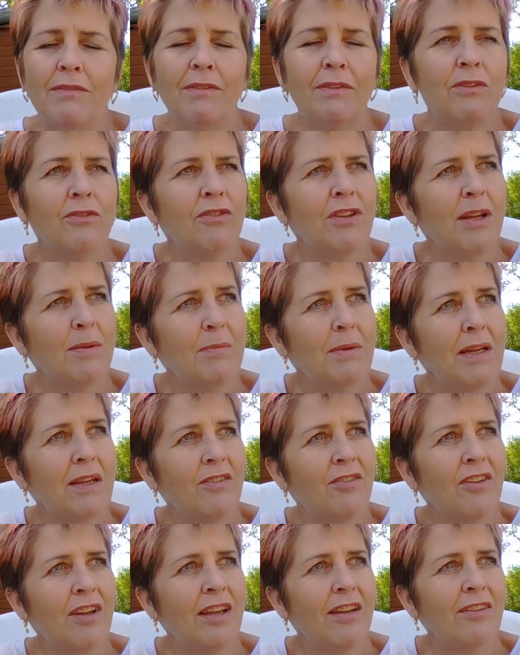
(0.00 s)
Does that
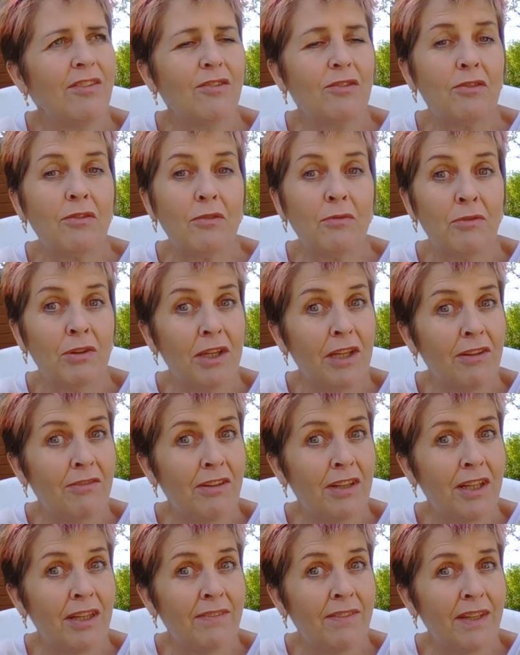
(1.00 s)
make sense? Really,
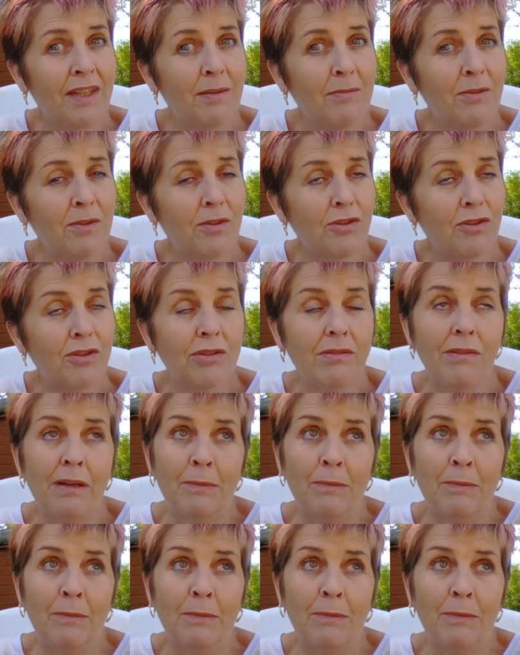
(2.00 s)
very much?